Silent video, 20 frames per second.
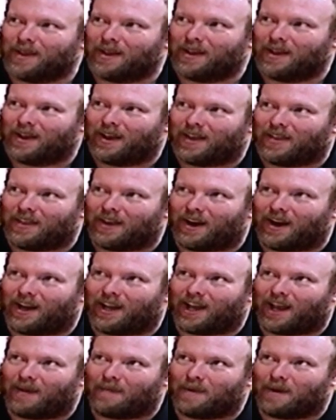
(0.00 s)
And then I
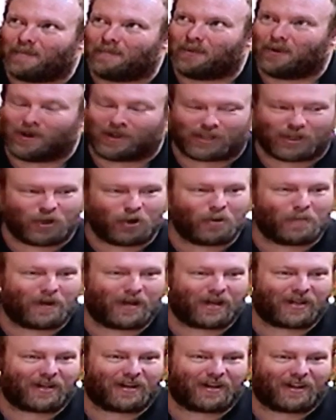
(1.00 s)
came up with
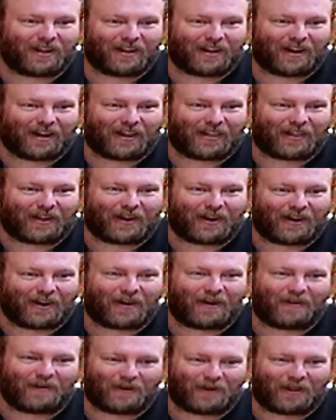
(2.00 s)
cubit and I thought,
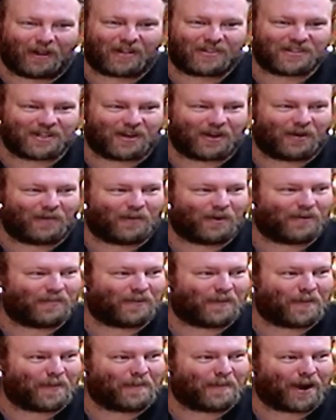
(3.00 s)
oh, well, that's a good one
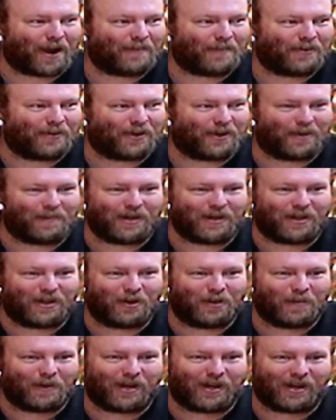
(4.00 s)
from the Bible, could be
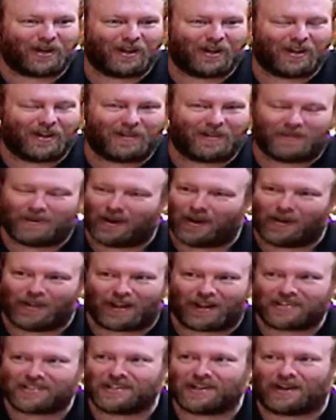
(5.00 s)
cubit. No,
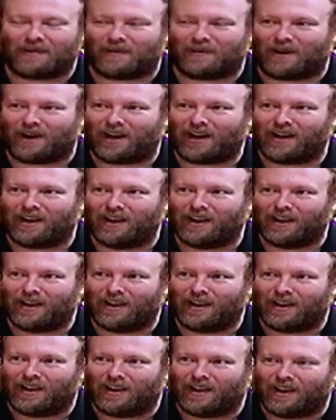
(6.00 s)
that's not right.
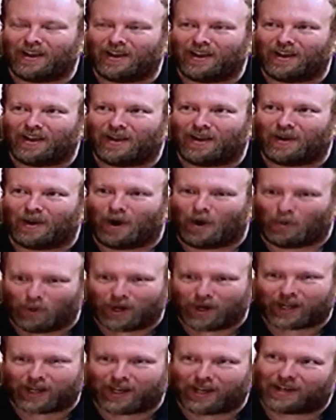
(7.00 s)
A
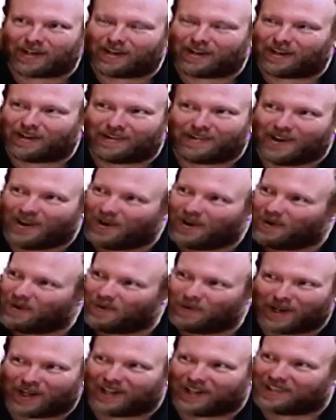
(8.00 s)
ricket, no,
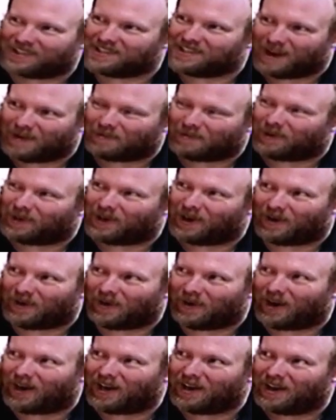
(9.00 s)
ricket's definitely not
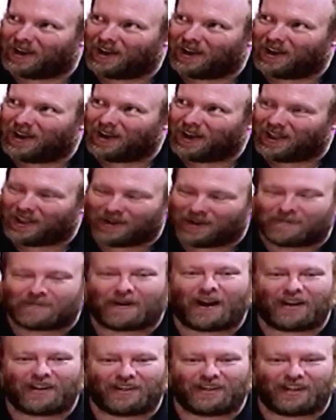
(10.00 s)
right. And then
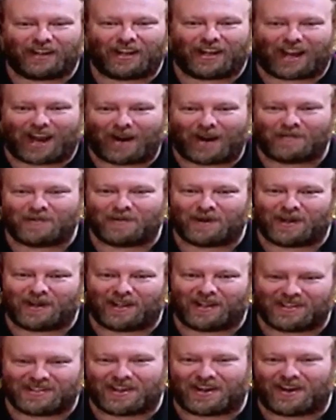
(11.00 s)
finally it came to
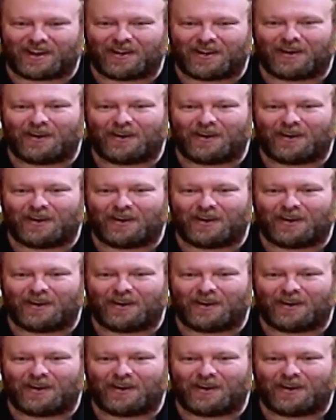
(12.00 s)
me, it's a